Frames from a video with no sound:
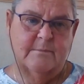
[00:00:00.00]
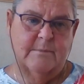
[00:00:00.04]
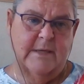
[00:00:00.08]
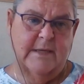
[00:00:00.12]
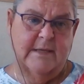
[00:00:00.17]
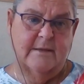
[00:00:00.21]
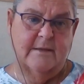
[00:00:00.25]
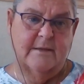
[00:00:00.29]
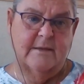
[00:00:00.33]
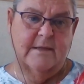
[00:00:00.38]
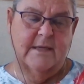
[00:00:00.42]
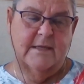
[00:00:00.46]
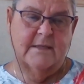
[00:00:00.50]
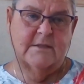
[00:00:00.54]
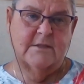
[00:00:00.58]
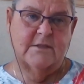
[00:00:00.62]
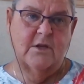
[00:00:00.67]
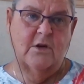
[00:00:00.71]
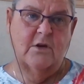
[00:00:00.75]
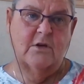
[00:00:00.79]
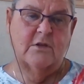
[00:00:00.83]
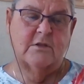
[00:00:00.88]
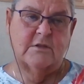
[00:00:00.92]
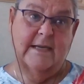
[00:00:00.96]
made
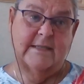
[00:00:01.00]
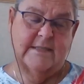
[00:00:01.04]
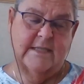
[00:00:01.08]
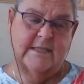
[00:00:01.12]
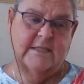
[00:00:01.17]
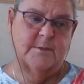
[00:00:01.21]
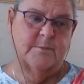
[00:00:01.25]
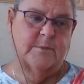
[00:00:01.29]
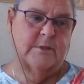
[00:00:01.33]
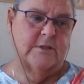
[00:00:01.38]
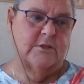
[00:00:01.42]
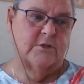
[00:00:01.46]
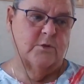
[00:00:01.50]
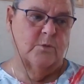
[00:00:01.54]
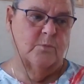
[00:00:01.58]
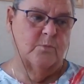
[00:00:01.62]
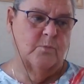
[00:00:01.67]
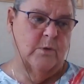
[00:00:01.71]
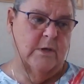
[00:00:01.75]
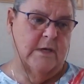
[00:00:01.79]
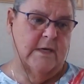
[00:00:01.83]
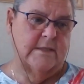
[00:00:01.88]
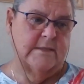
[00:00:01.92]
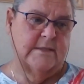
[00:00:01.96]
things not as
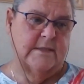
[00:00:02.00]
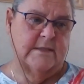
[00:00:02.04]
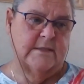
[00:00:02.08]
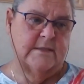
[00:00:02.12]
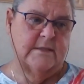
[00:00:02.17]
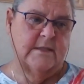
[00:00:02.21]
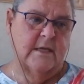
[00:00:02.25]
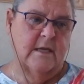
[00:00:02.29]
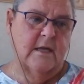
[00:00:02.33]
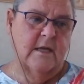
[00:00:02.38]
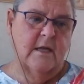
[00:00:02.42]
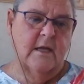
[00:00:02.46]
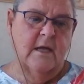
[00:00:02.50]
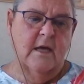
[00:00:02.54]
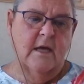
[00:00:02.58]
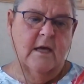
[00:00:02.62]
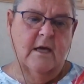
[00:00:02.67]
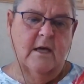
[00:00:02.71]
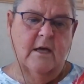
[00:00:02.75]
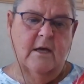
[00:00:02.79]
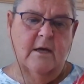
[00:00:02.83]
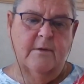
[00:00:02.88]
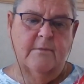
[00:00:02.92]
accessible in some ways is